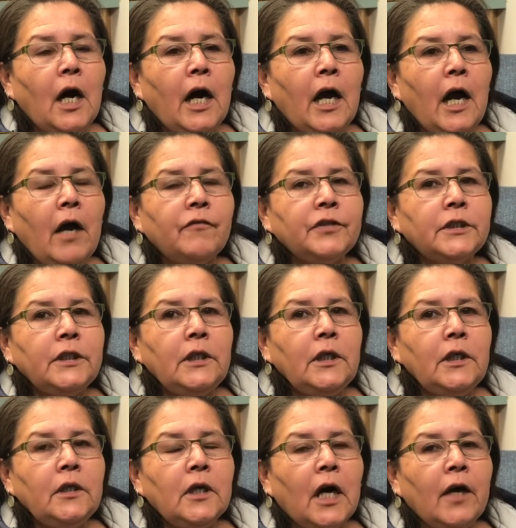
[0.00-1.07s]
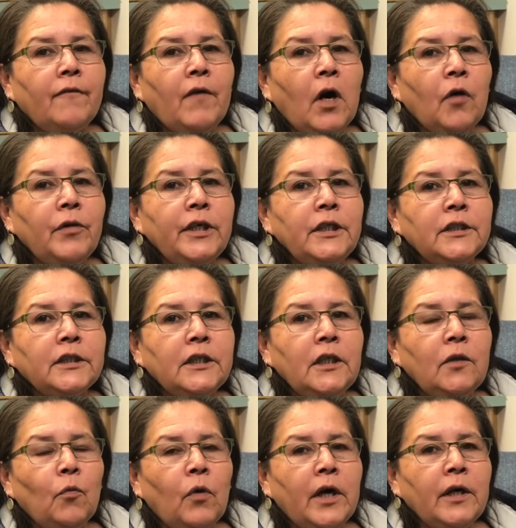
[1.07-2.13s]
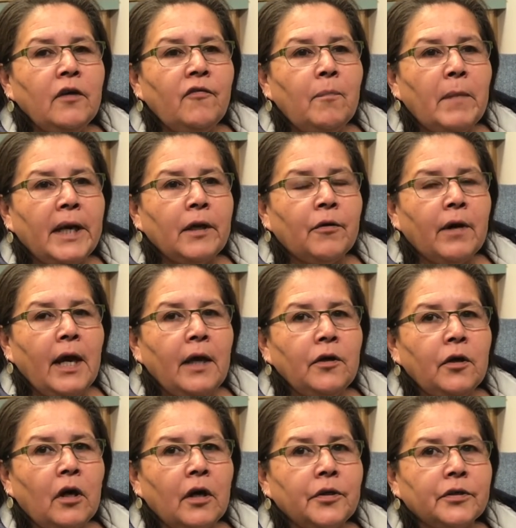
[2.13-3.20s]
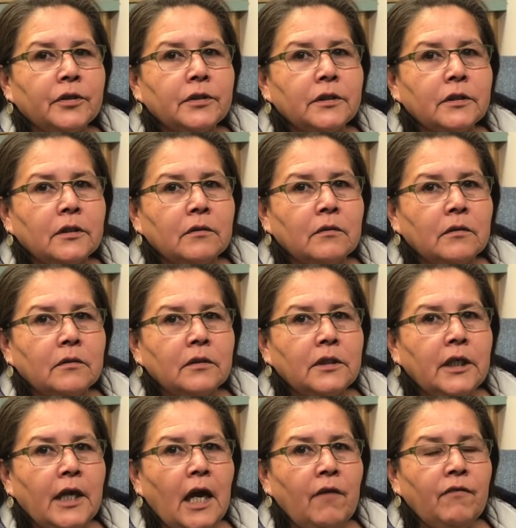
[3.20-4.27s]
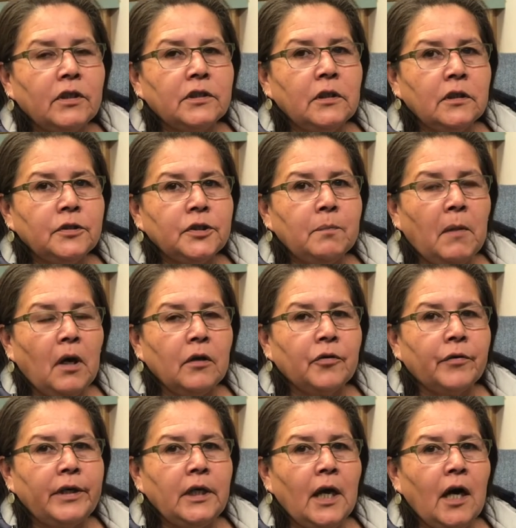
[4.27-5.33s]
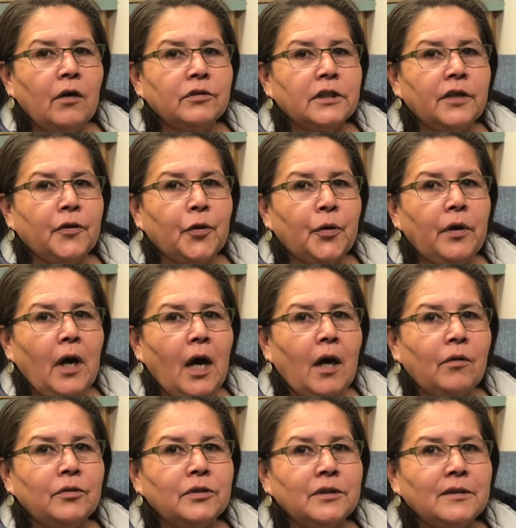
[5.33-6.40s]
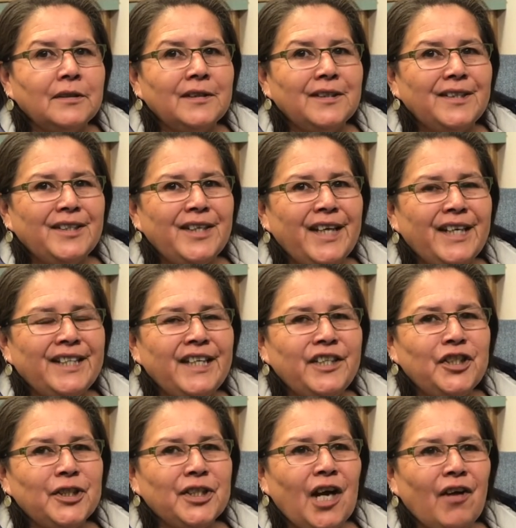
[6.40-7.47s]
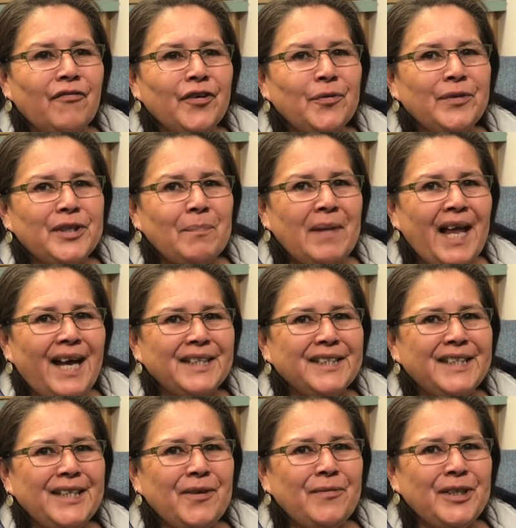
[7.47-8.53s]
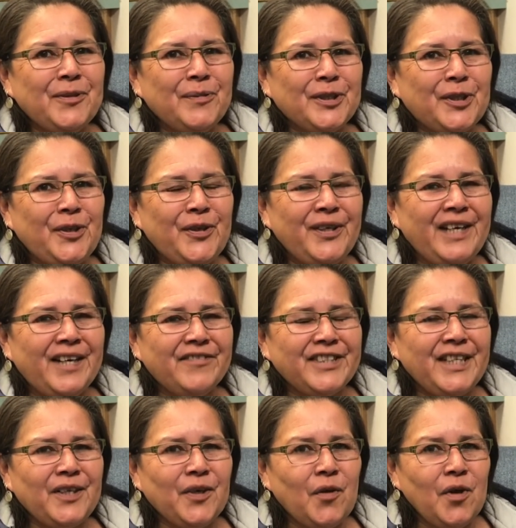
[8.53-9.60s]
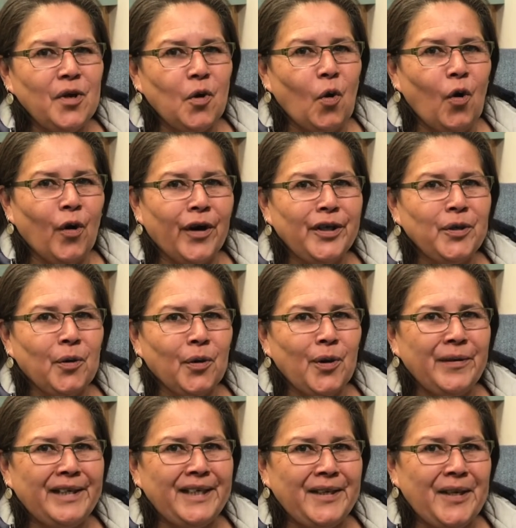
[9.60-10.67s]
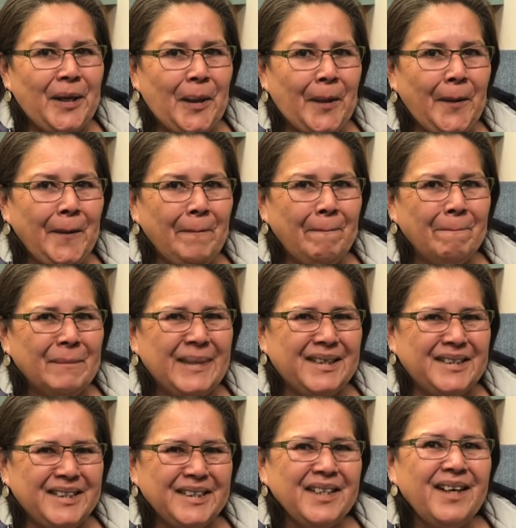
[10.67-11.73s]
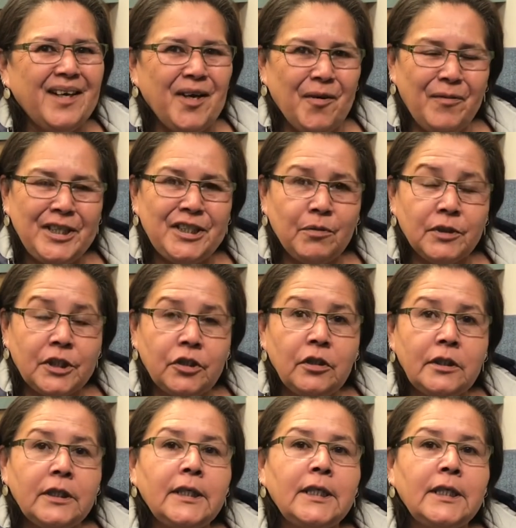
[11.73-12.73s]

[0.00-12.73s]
I've already seen one of my granddaughters, they have a little small greenhouse at their house, and they just covered with plastic, which was good. I've seen corn growing in there, which was good.